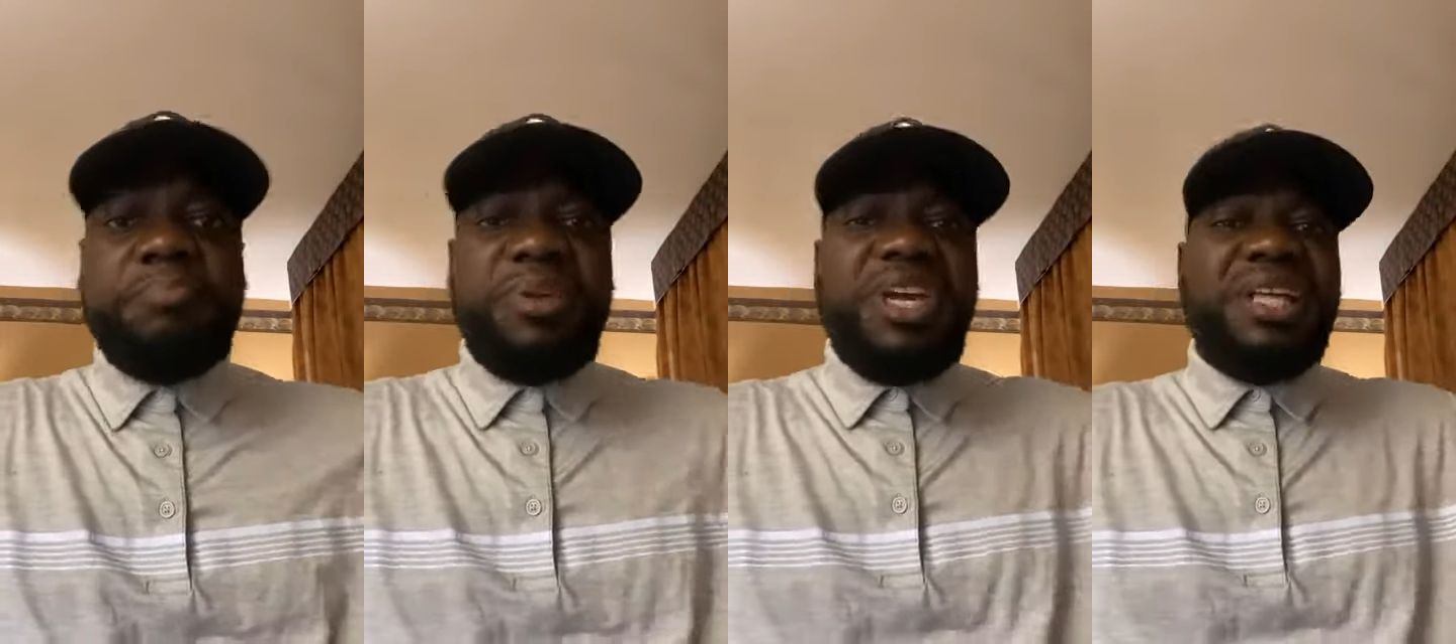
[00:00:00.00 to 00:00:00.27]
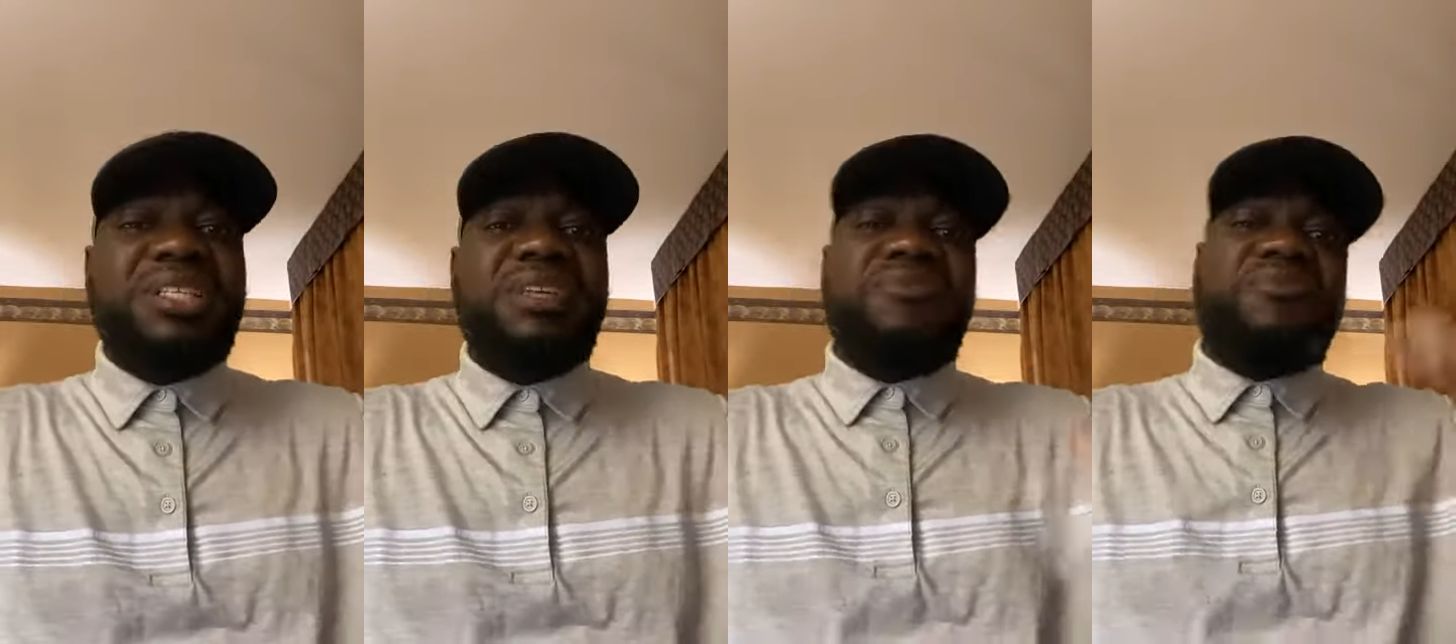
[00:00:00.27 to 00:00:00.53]

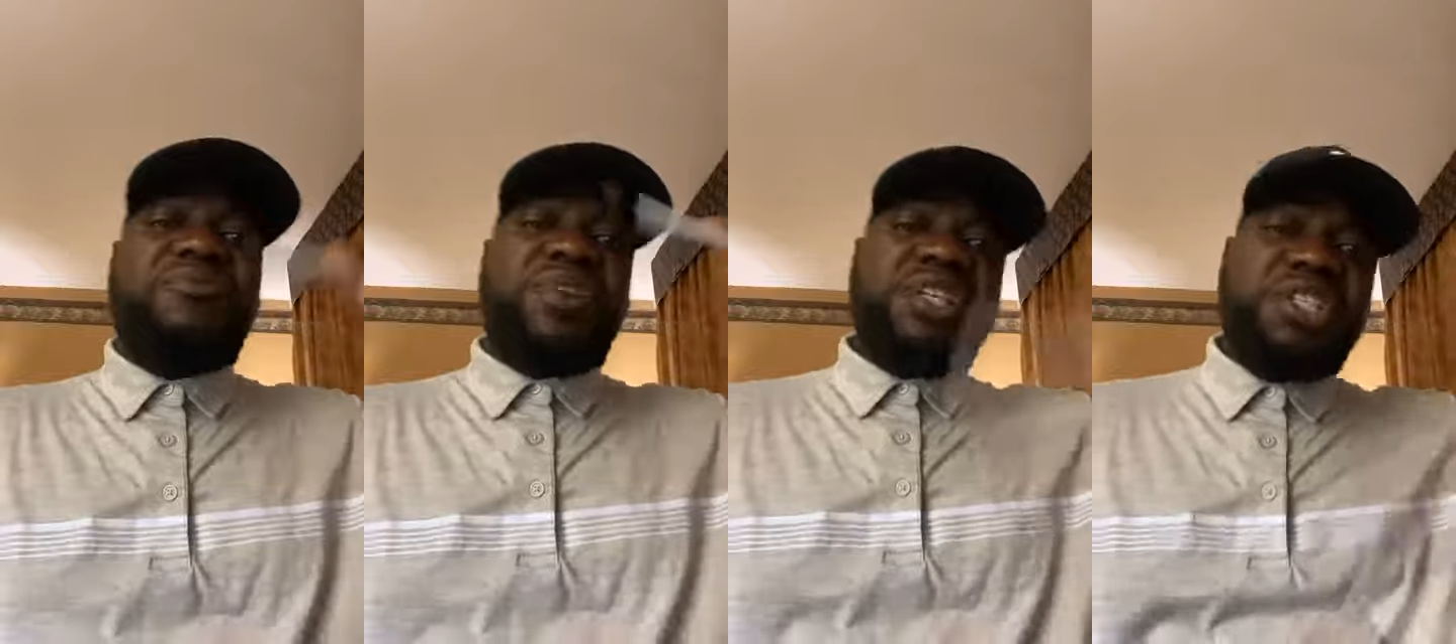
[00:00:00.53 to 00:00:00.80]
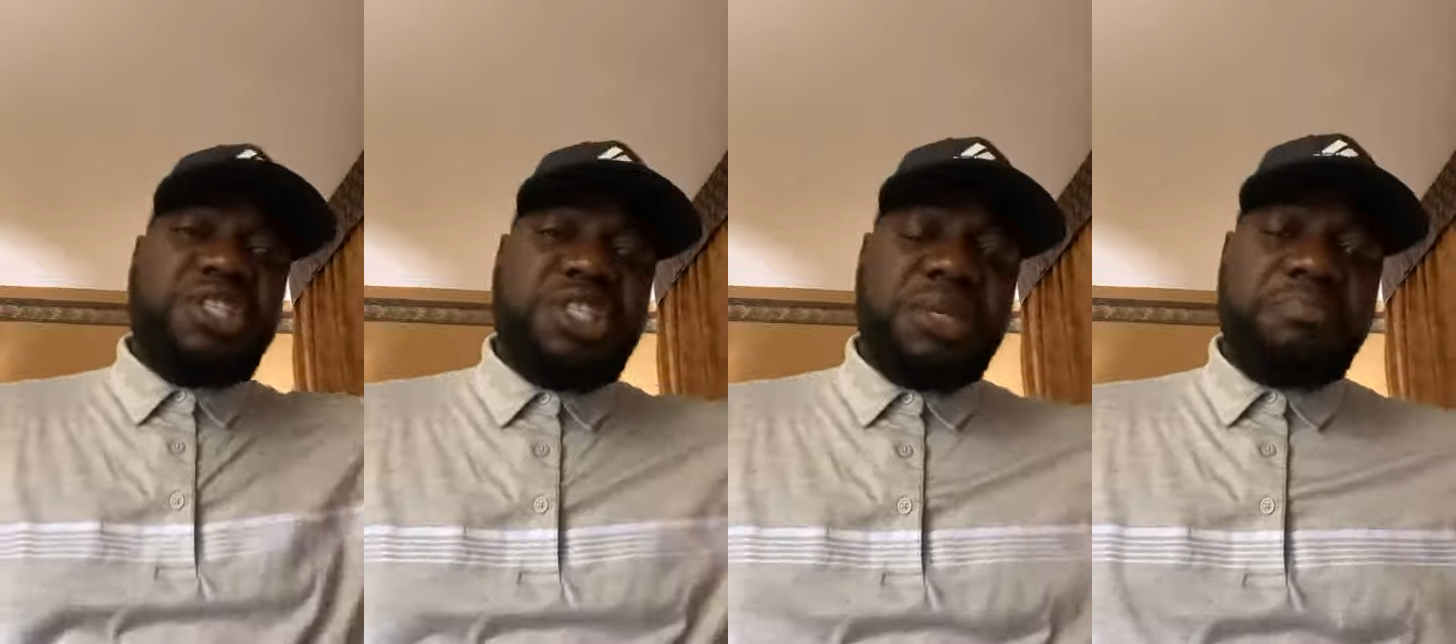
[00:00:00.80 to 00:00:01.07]
it
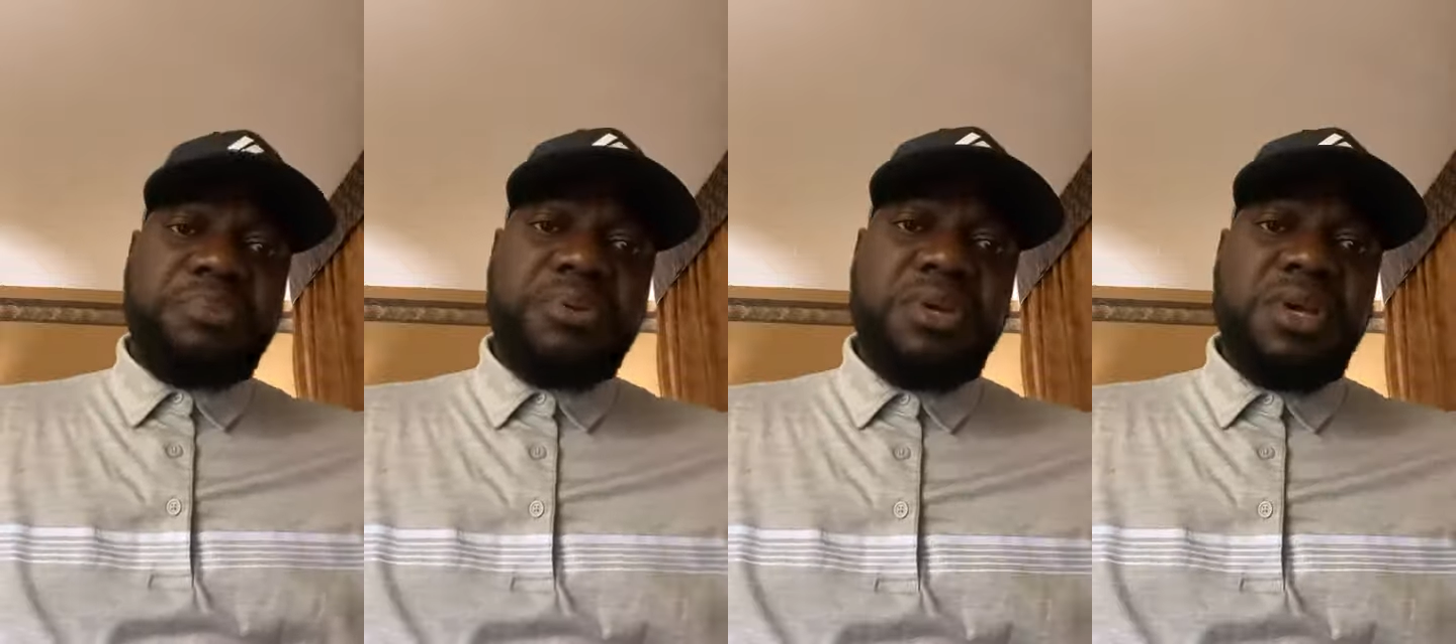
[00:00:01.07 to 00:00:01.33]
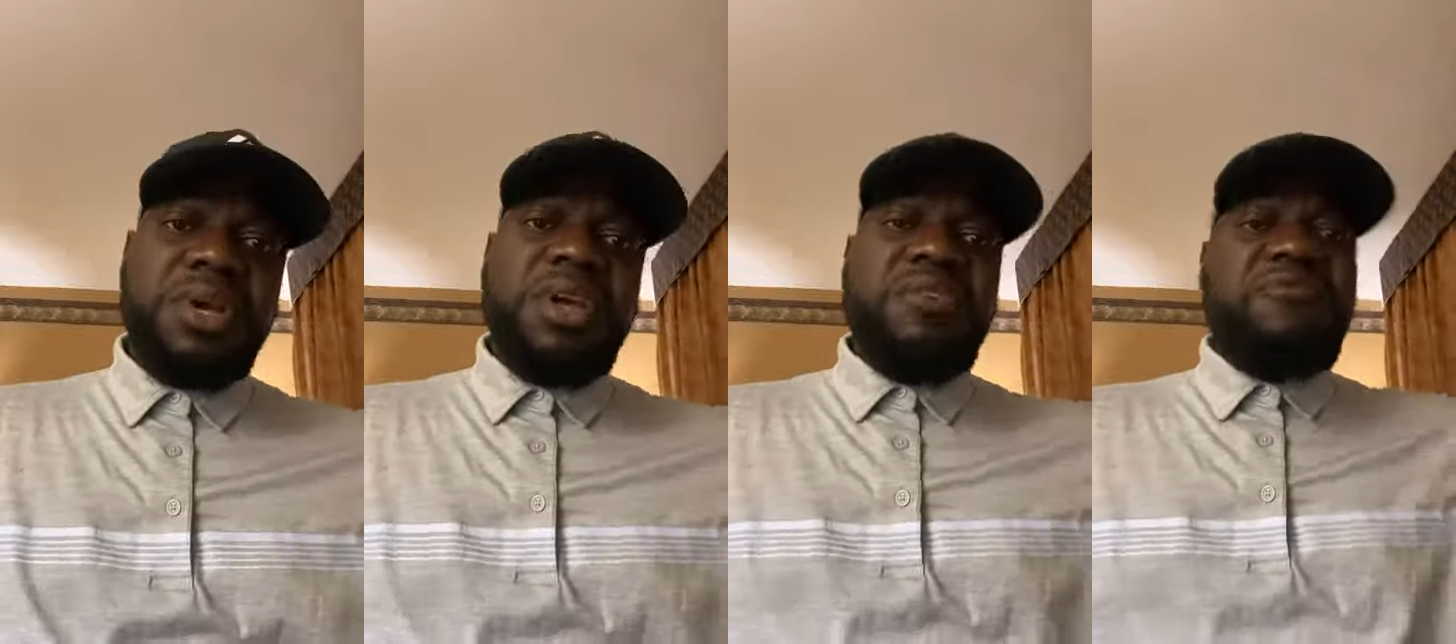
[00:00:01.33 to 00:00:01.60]
friendship,
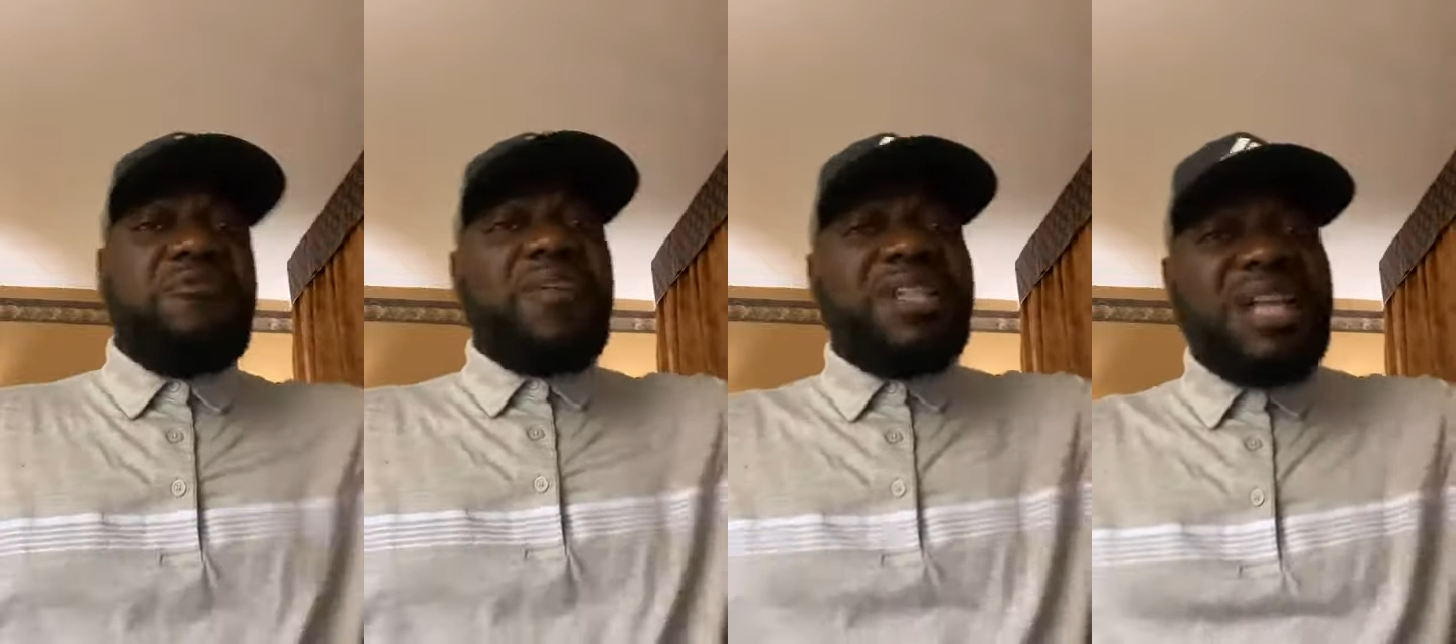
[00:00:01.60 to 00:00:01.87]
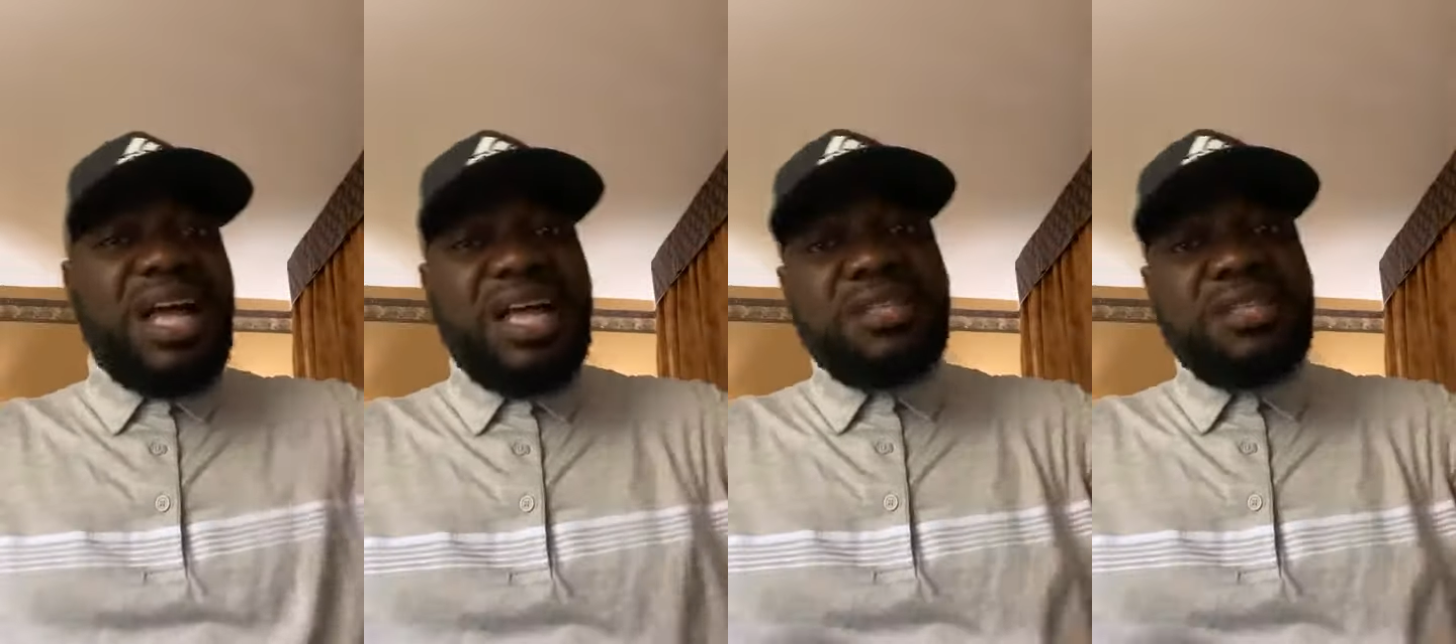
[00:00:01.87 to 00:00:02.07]
father